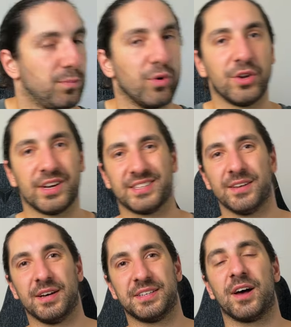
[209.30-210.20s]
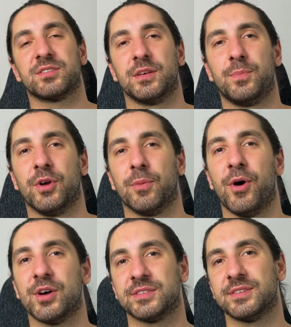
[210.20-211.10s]
Well, you're not a dusty, you're a
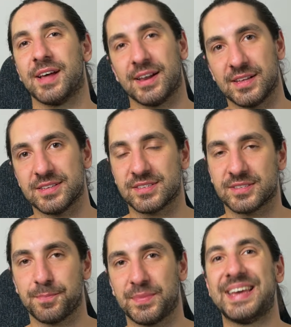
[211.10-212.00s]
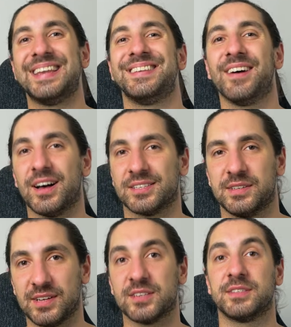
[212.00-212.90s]
person that is in
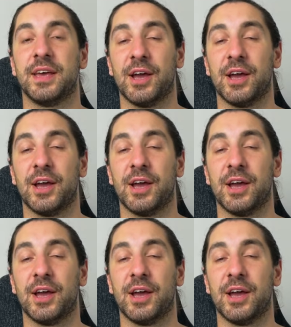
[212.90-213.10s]
dust, dusty